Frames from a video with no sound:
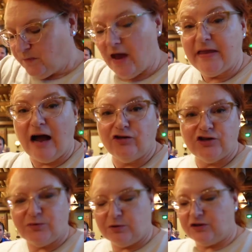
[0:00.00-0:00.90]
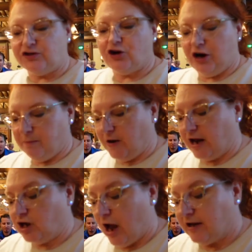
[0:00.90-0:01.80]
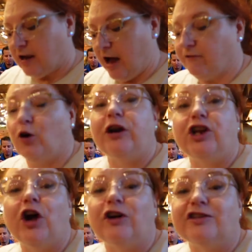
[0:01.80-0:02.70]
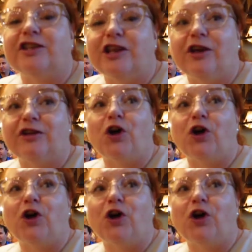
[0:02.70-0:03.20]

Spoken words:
Now just with the syrup, but I've already noticed the